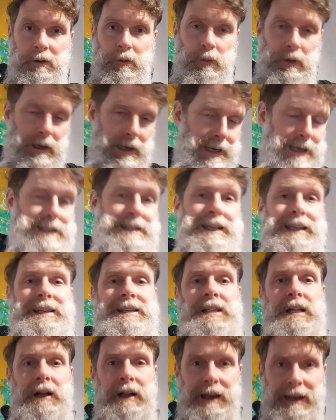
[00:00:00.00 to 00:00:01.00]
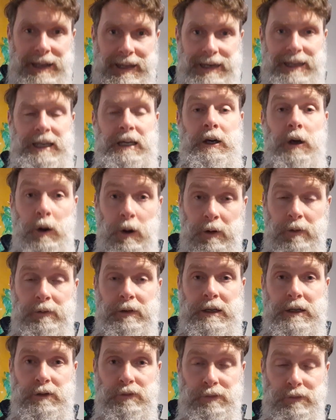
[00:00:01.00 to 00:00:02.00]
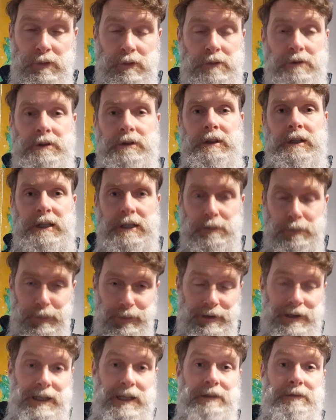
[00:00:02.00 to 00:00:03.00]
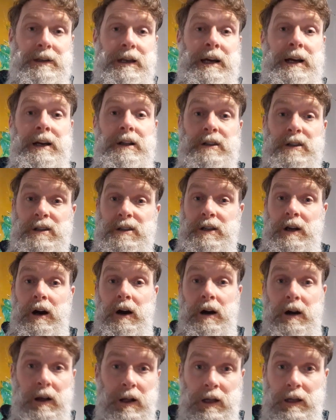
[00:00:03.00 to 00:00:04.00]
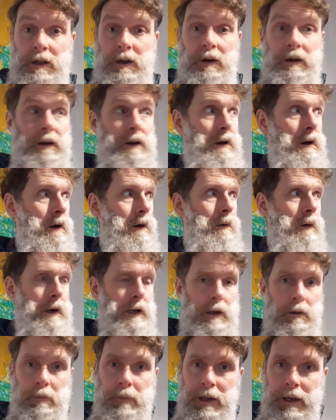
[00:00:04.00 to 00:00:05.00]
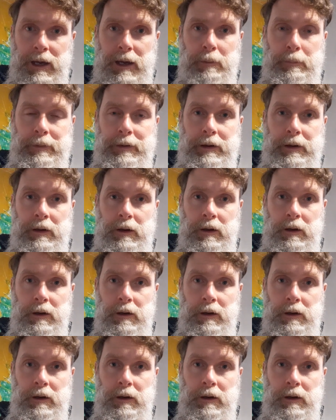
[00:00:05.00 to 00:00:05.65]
We need to start letting go of these rules and these beliefs to start going, I can be happy.